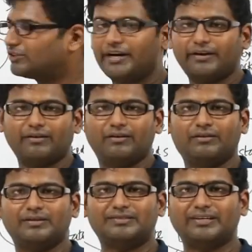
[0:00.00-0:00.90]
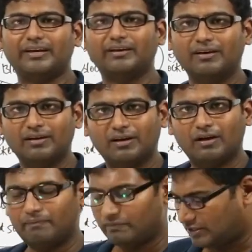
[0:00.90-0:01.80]
state? See,
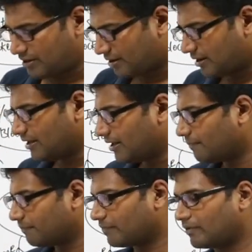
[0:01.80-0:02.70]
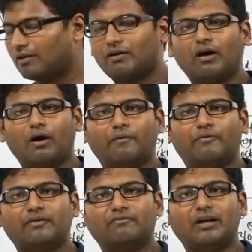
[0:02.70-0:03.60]
generally,
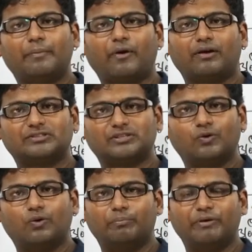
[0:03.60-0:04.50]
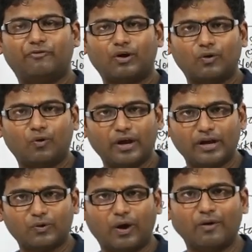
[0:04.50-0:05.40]
when will a process go, before
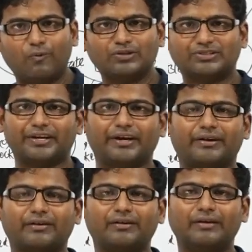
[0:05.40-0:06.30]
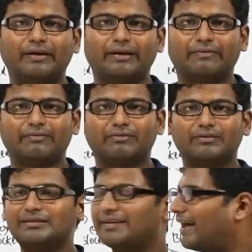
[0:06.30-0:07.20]
going to IO state,
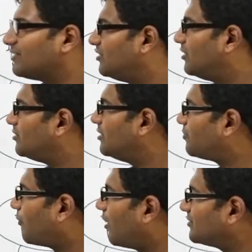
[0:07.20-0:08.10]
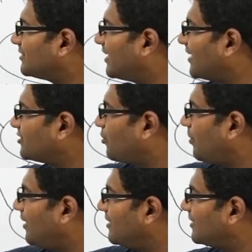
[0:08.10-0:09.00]
this process has to
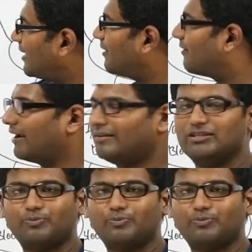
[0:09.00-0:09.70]
be decided, right?